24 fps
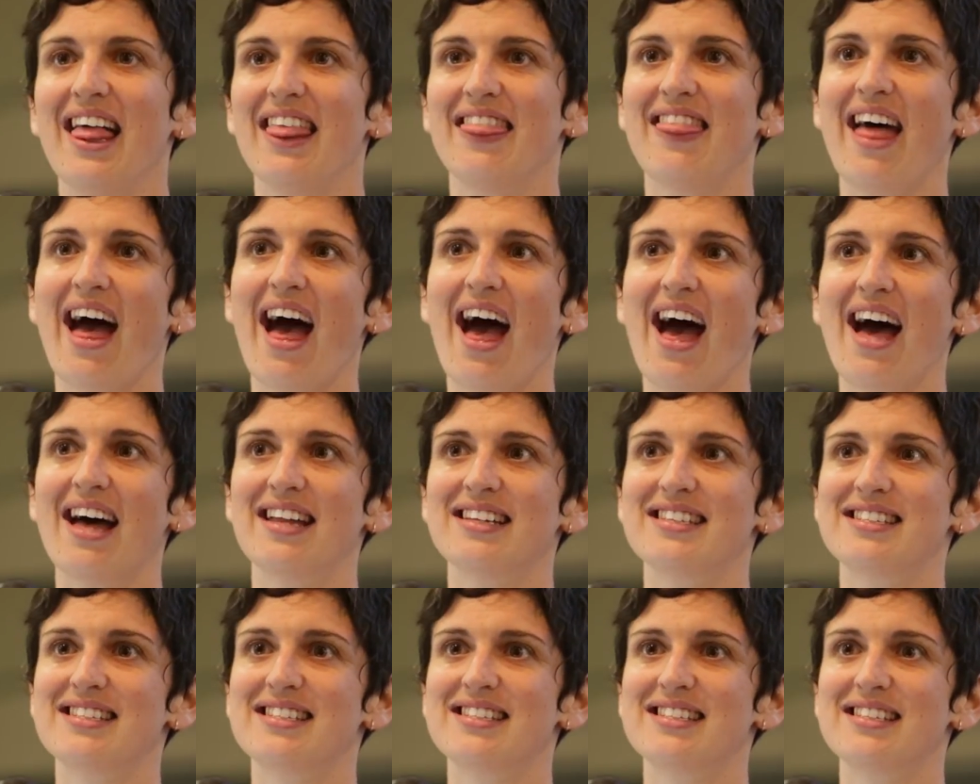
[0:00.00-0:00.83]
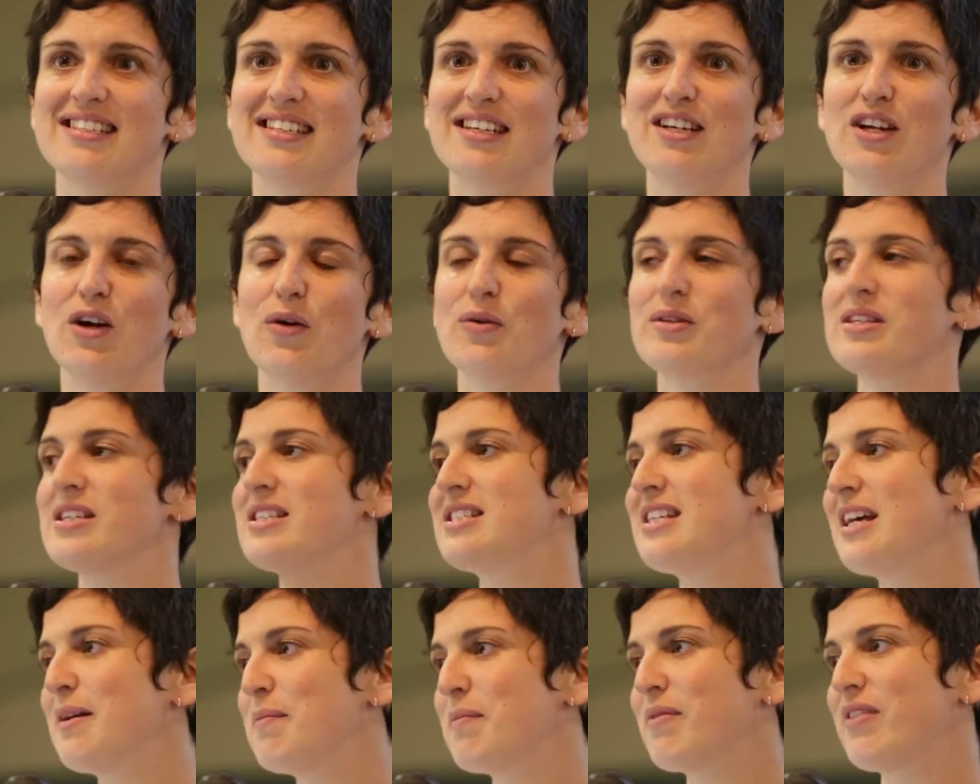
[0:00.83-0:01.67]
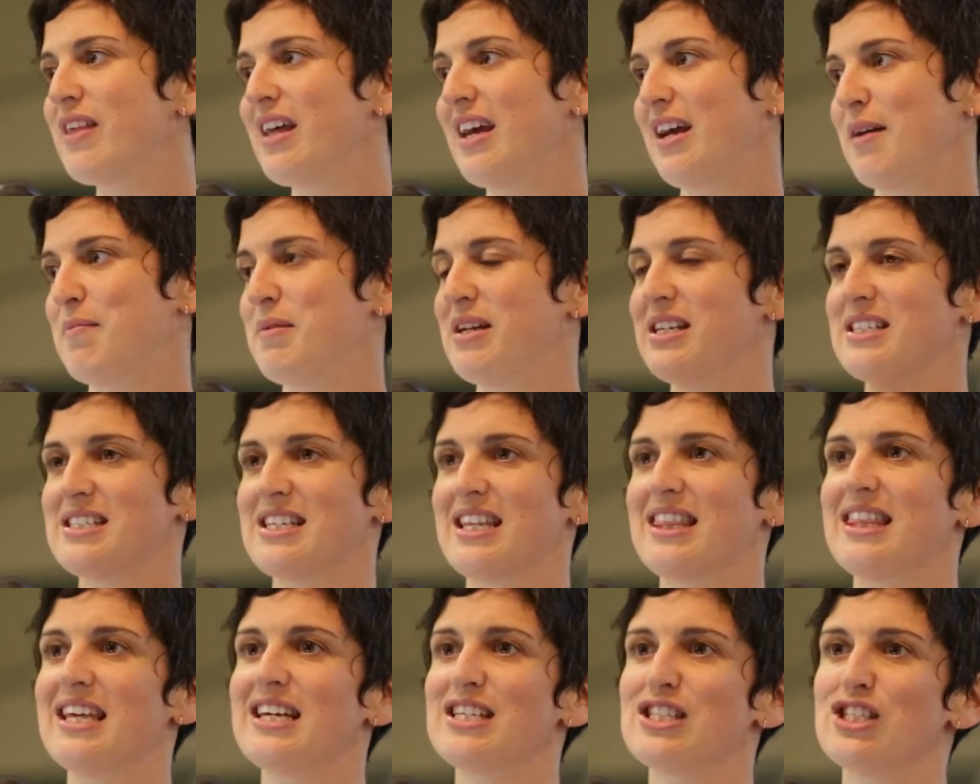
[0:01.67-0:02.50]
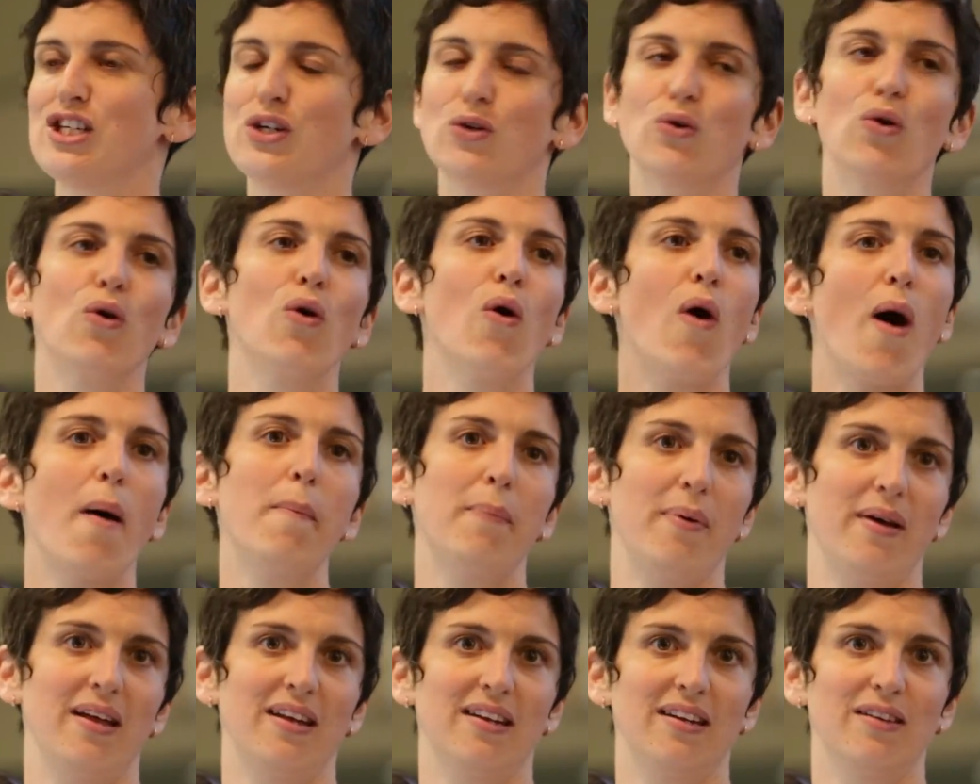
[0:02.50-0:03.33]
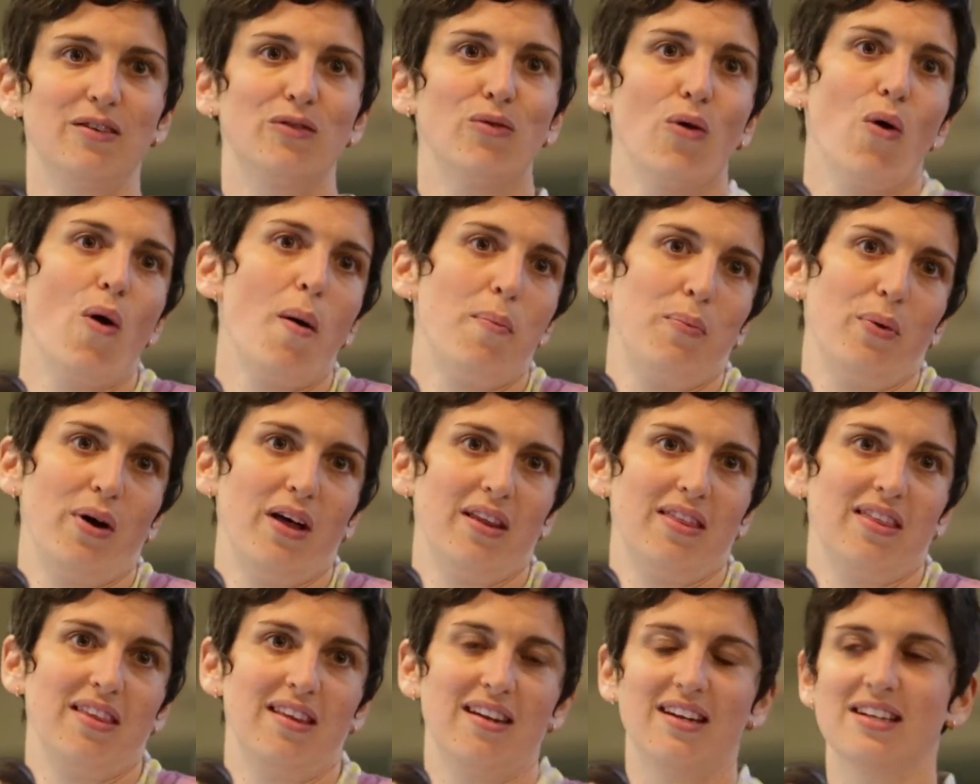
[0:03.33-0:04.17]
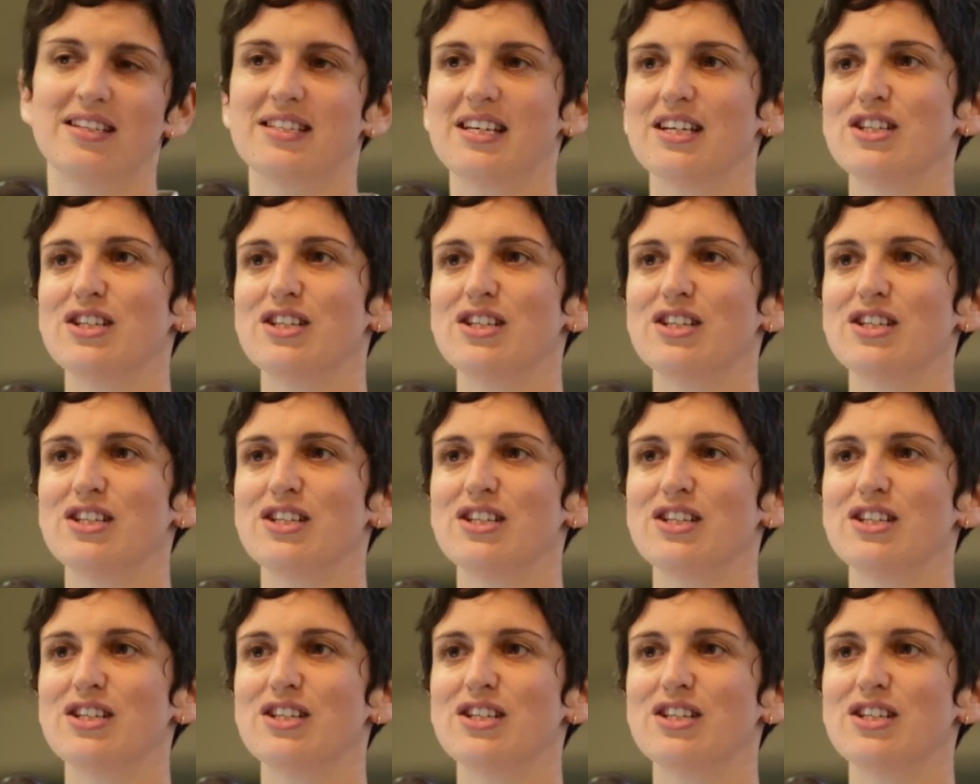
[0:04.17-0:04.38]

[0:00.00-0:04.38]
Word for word: that's you know it's the same thing i mean it's the things that you grow up in grow up with and it's,